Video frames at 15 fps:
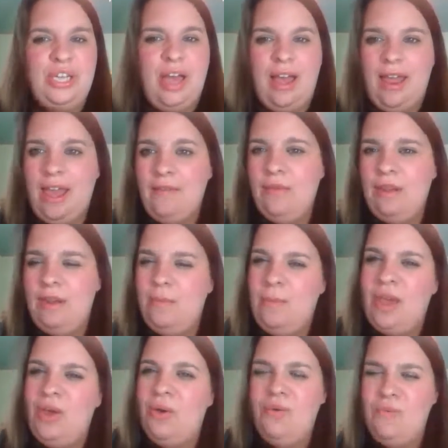have
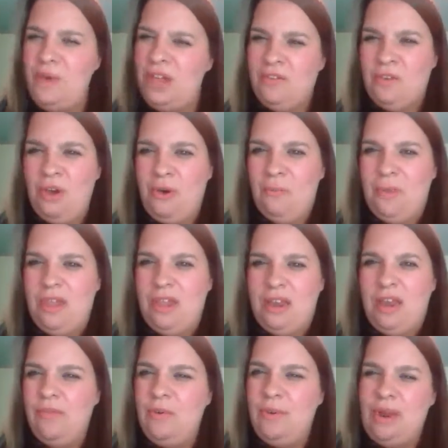my own way of coping,
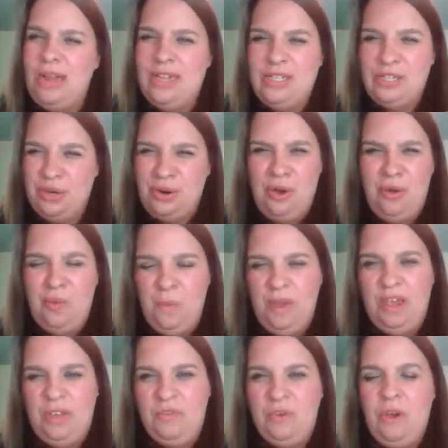and everyone has their own
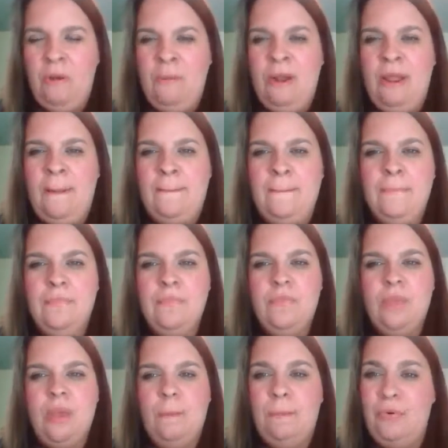way of coping.
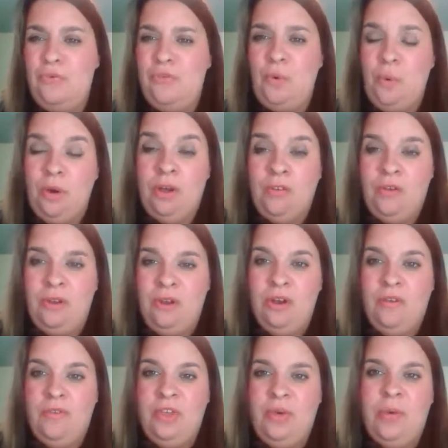Before a phone
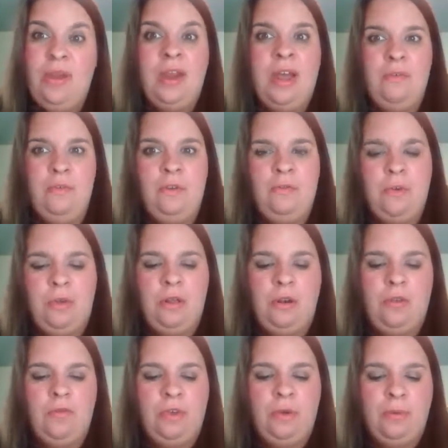interview and after a phone
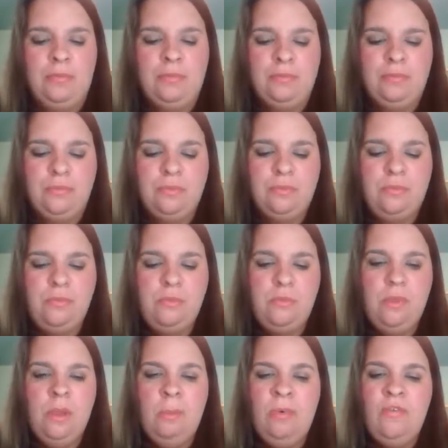interview.
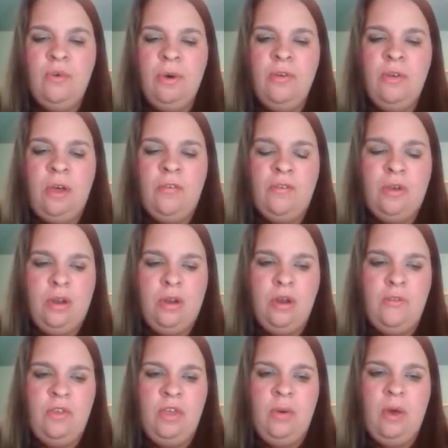Before a phone
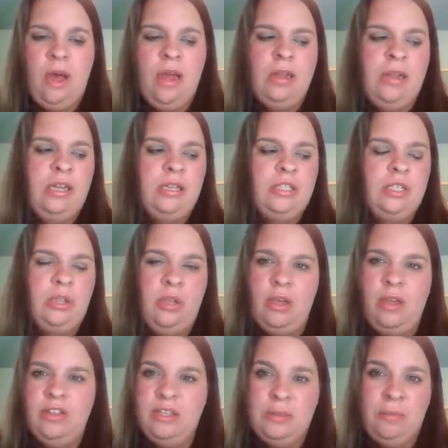interview, I like to
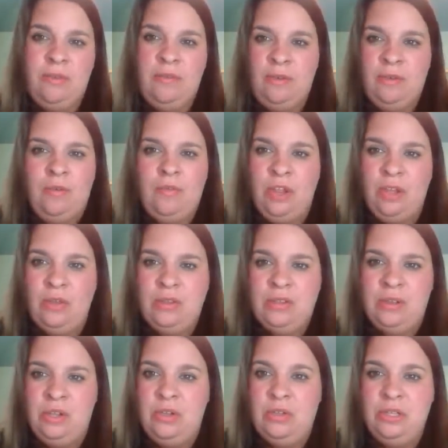look at some of my favorite videos
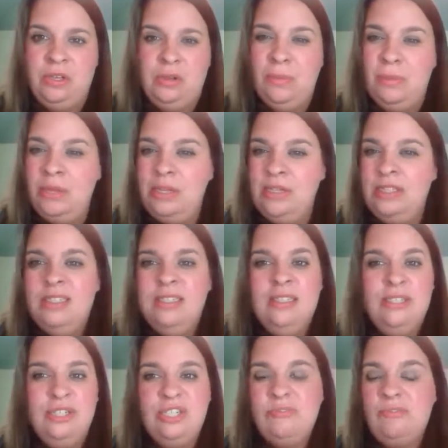on YouTube.
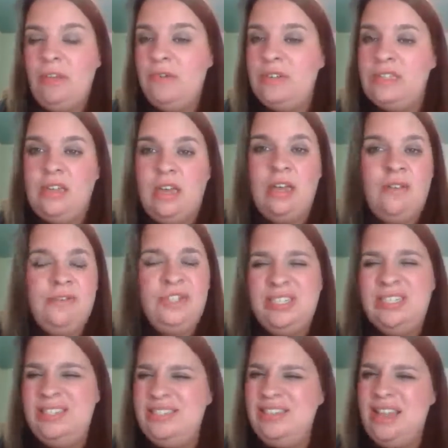Just favorite stuff.
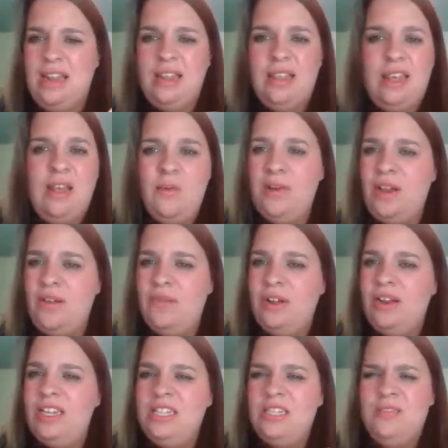Just anything, whatever
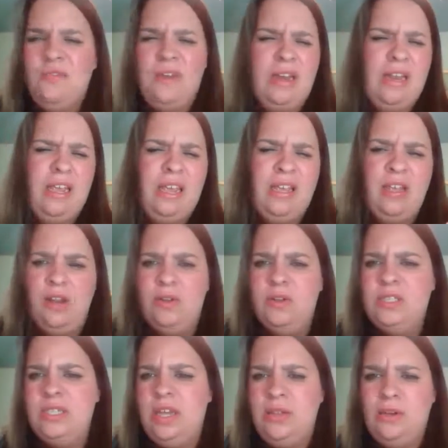it is. Funny,
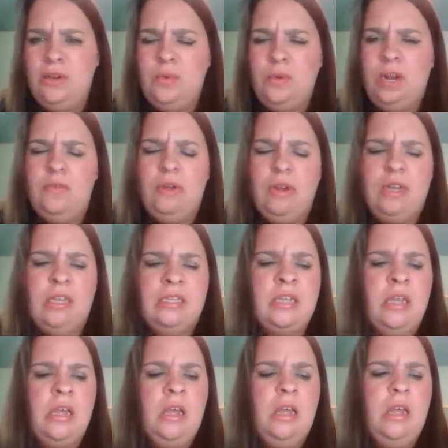Southern, whatever it is.